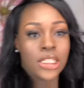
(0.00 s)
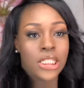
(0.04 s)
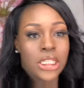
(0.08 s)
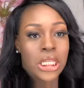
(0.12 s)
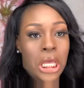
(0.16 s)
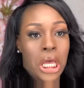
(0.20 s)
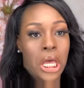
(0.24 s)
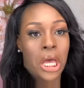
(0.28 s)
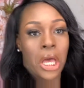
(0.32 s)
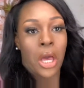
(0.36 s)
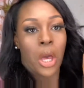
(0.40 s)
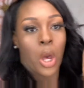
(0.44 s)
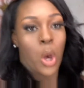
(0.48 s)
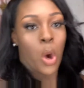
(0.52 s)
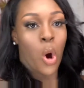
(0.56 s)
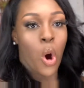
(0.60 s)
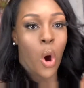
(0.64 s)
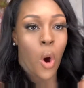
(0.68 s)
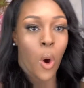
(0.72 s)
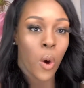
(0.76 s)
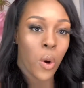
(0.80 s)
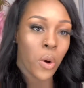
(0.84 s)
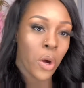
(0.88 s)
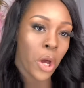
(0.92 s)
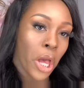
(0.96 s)
some.
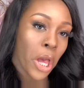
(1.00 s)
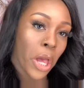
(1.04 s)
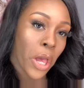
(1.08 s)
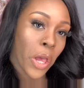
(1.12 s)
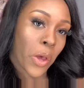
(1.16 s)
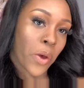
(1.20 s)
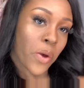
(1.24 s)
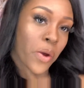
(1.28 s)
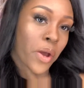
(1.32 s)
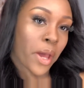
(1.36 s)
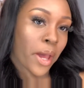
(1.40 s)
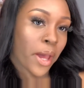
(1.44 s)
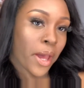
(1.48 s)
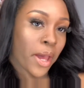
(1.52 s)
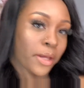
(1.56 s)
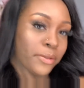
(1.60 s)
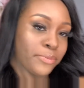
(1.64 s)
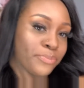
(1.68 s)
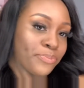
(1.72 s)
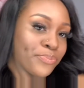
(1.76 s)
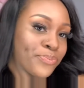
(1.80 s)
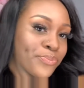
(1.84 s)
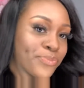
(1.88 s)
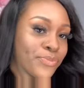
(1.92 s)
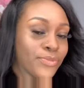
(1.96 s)
Okay, okay.
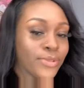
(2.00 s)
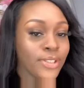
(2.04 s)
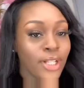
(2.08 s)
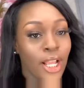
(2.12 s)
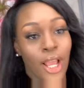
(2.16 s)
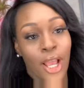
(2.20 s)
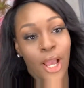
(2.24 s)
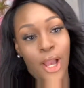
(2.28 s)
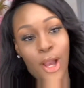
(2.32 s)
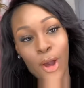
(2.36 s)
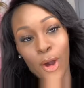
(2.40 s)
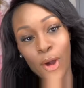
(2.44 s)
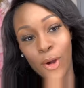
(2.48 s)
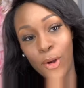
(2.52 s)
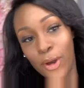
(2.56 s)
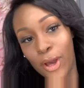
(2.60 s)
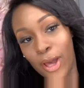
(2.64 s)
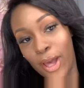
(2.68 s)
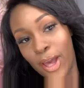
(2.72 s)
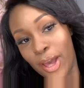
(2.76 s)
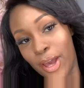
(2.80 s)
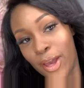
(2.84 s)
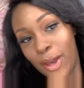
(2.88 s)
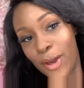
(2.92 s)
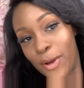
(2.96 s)

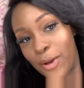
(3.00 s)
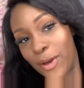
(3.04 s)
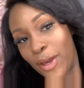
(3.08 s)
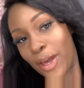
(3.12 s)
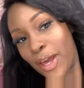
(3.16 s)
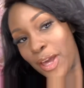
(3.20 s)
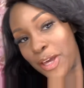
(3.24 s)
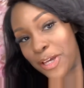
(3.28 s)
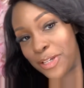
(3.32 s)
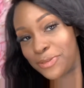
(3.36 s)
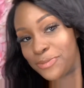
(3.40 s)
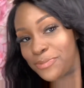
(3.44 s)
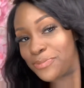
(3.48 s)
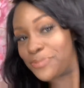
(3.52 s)
Okay, okay.